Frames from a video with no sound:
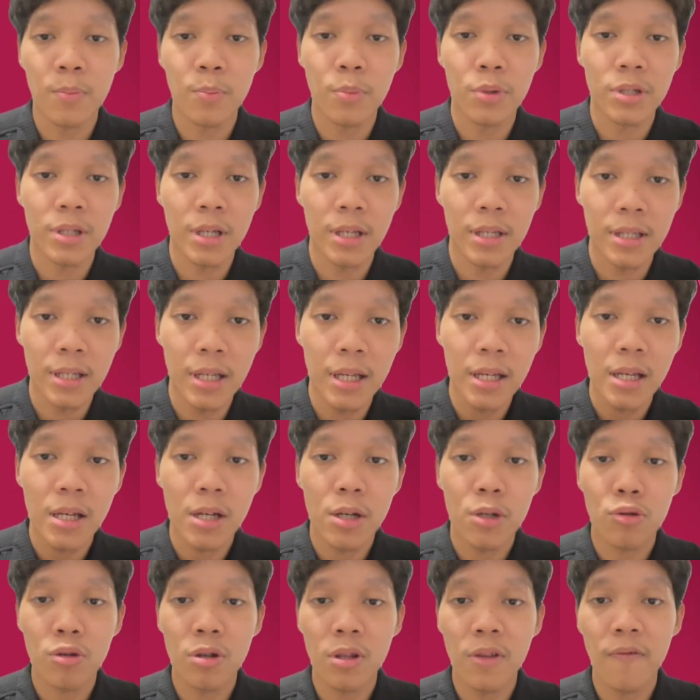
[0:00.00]
processing,
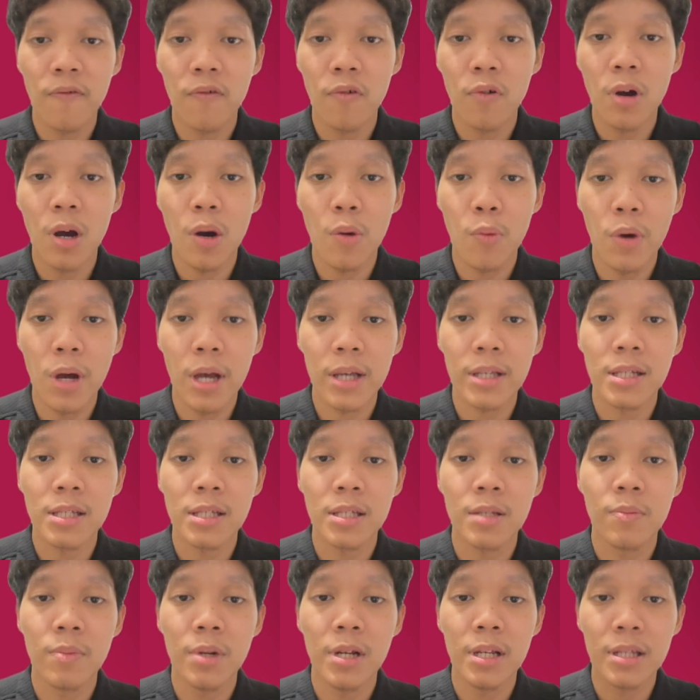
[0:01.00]
24-hour
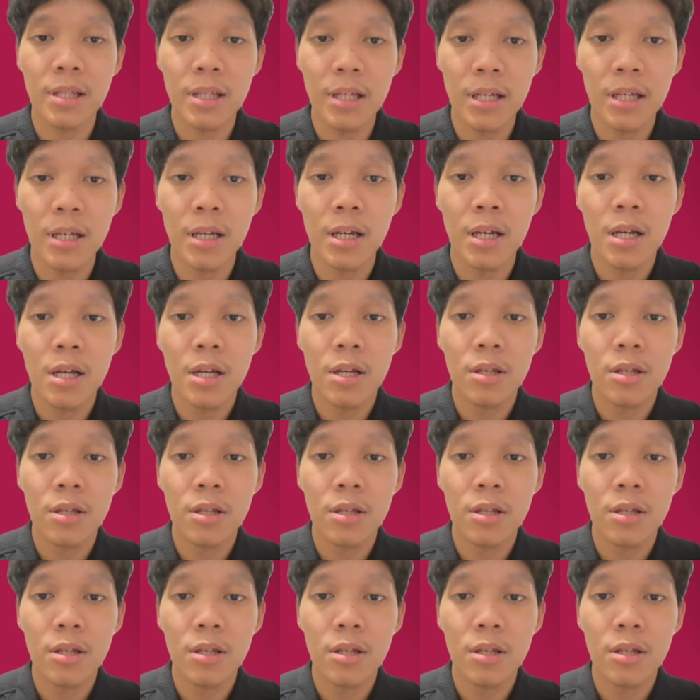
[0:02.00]
accessibility,